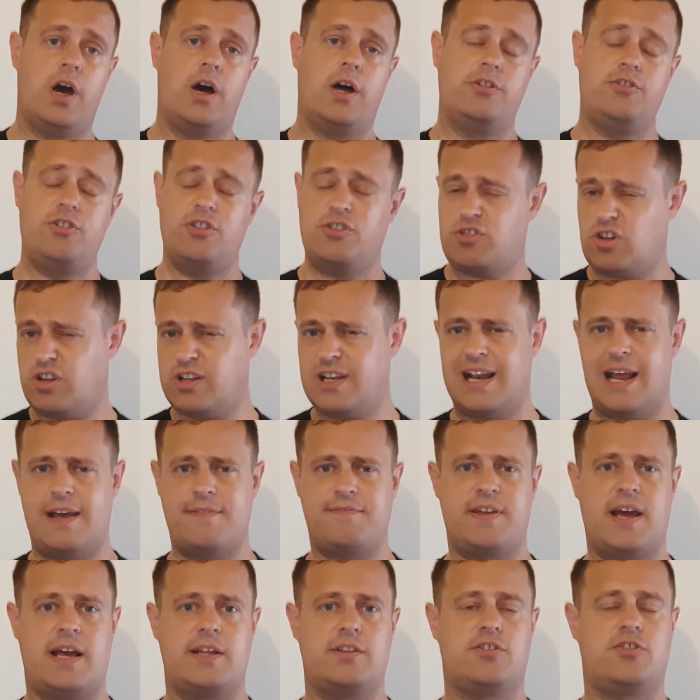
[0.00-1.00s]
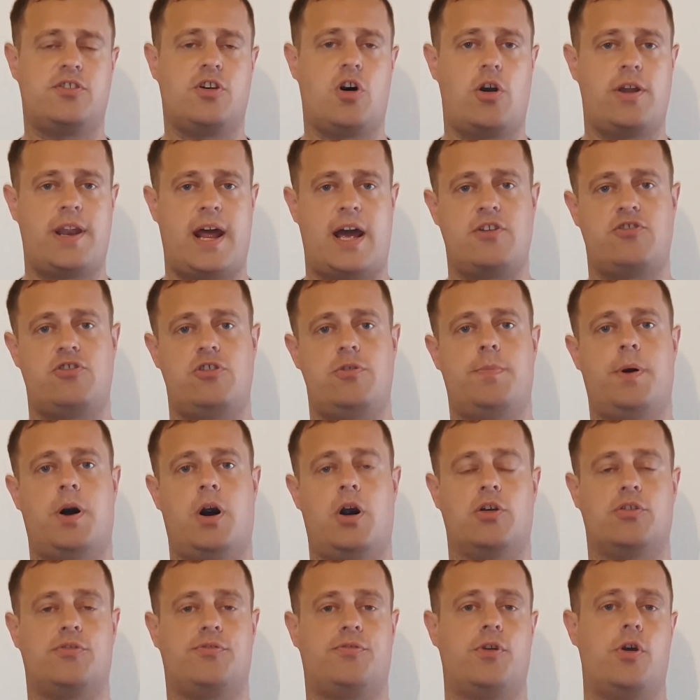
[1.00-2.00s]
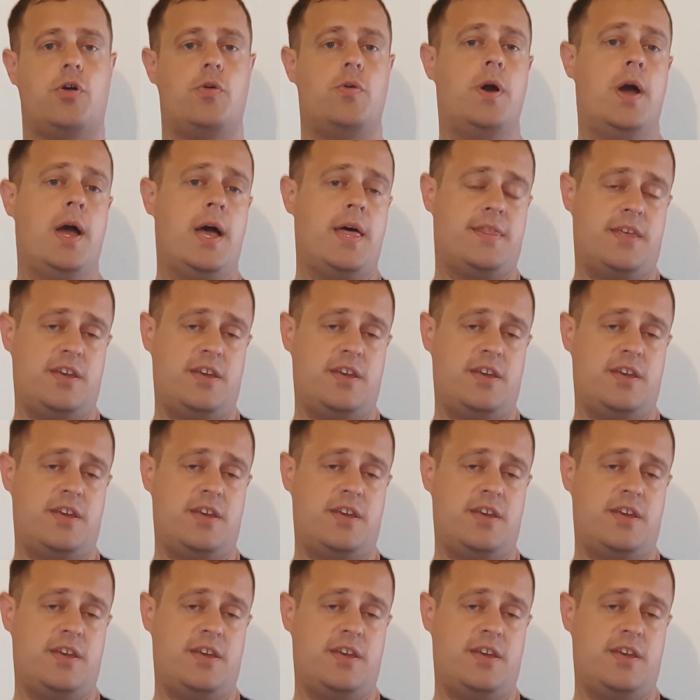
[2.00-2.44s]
just on the left hand side as you pass through.